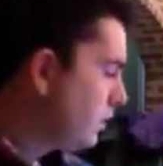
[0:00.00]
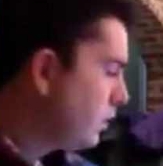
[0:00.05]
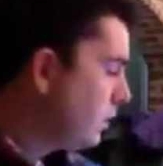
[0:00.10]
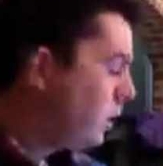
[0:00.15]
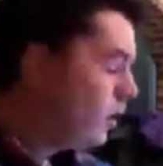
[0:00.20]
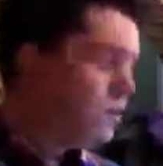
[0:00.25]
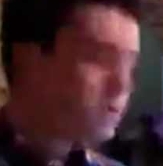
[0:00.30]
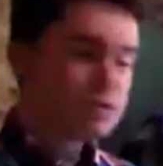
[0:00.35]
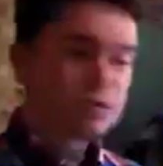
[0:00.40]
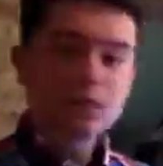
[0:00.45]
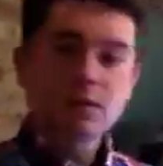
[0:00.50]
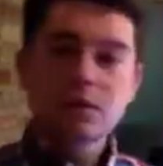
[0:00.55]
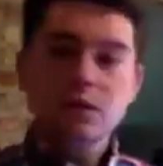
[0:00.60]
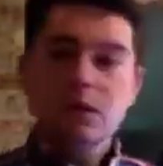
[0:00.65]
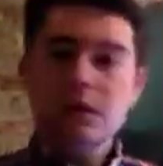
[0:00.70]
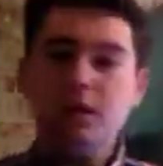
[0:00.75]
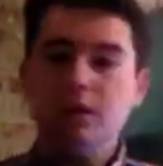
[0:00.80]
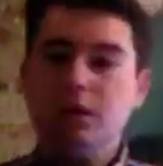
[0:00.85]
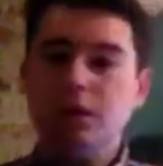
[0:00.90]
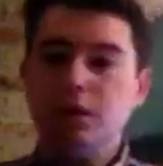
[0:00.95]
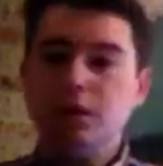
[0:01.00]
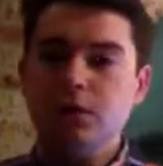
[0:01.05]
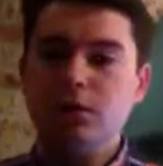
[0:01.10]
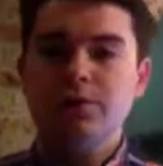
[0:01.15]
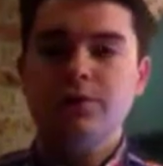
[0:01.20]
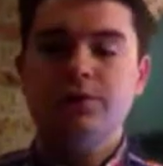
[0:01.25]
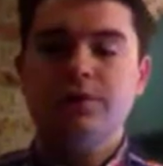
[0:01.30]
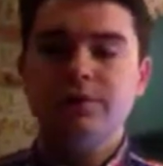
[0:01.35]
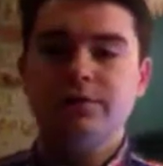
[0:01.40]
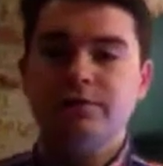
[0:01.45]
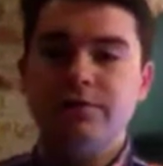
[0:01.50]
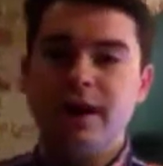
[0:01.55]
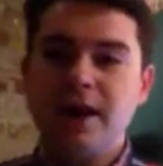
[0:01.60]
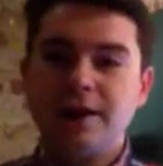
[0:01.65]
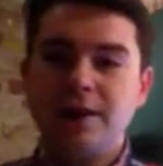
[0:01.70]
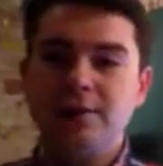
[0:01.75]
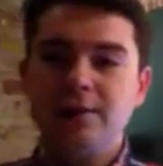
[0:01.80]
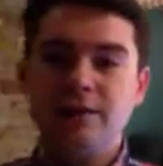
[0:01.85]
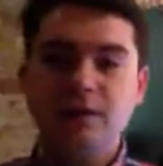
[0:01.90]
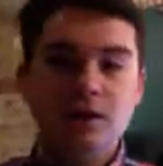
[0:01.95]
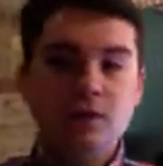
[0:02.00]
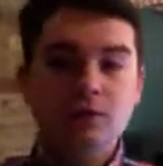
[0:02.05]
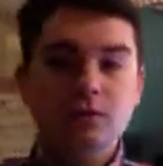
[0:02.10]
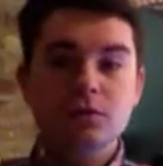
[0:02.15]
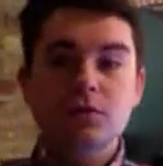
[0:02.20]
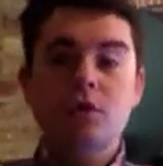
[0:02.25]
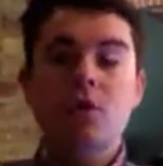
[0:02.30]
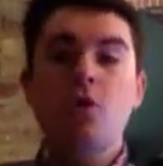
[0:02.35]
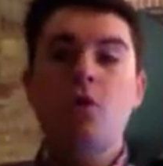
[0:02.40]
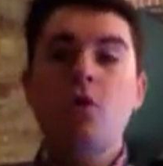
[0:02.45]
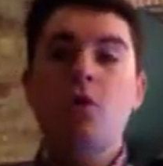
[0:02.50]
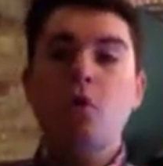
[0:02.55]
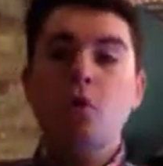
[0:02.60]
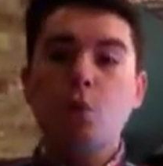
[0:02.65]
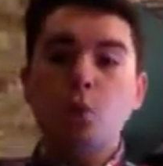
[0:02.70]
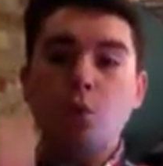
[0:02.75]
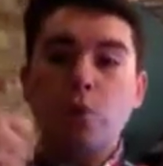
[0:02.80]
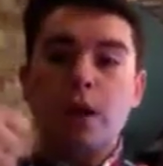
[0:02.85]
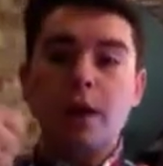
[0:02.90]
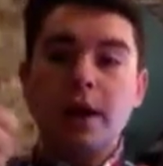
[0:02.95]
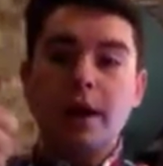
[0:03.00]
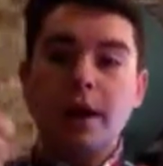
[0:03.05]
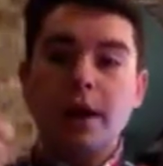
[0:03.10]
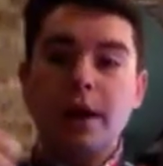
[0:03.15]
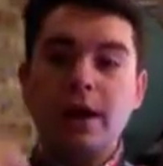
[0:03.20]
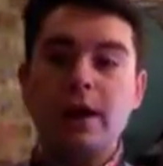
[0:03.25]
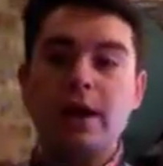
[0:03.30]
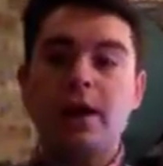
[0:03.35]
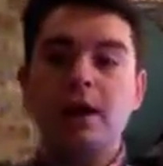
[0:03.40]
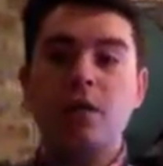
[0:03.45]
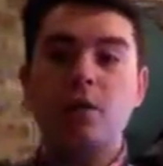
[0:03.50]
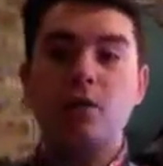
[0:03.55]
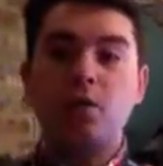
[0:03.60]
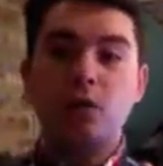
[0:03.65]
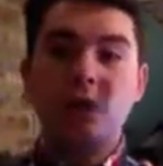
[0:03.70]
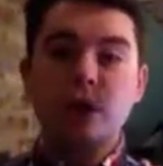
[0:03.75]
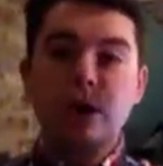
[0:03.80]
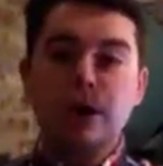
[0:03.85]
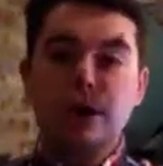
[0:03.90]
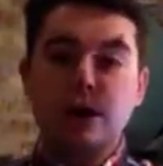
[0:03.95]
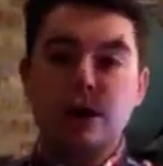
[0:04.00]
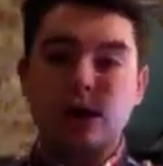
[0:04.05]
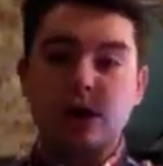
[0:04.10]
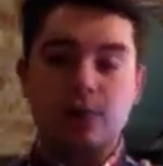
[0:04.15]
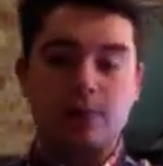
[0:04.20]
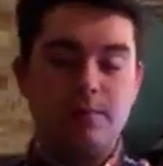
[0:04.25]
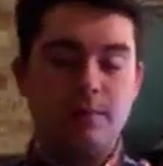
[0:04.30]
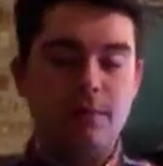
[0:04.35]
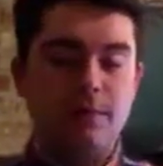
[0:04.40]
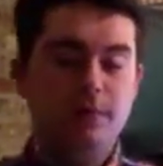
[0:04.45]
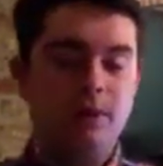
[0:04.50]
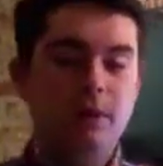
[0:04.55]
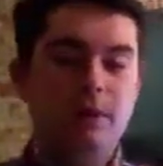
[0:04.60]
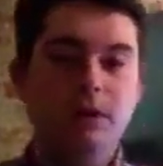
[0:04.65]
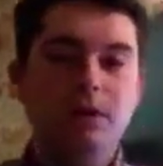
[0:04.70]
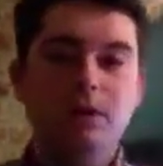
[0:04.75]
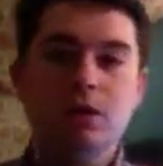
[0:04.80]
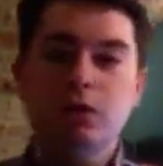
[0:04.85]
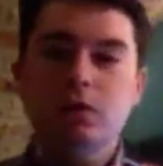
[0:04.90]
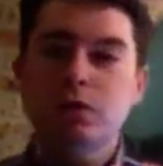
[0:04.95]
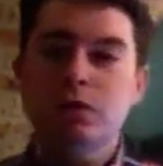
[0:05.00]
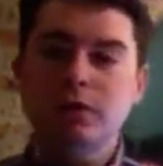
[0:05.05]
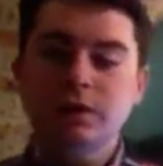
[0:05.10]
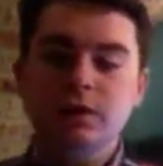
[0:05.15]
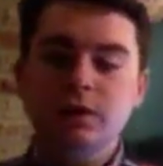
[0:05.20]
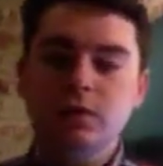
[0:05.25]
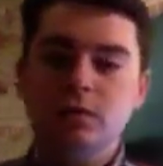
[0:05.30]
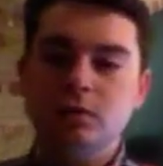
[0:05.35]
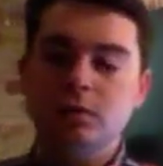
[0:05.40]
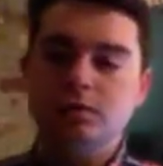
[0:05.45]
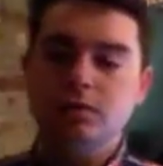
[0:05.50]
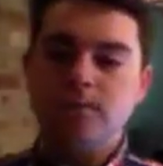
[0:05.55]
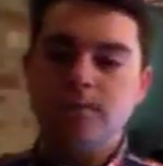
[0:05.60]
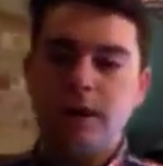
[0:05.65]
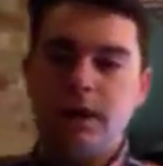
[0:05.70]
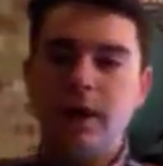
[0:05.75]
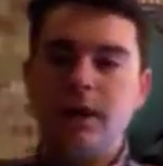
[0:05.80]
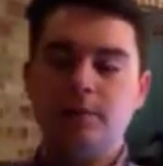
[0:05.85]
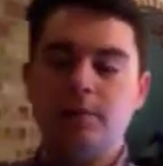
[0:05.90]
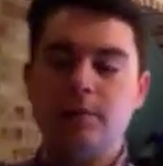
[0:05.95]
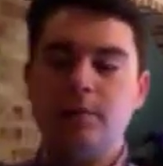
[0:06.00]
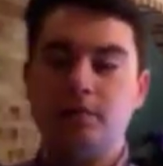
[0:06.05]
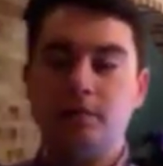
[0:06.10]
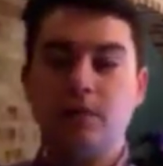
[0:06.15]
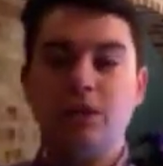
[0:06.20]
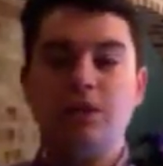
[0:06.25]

Also, the ownership factor goes way, way up when you buy music,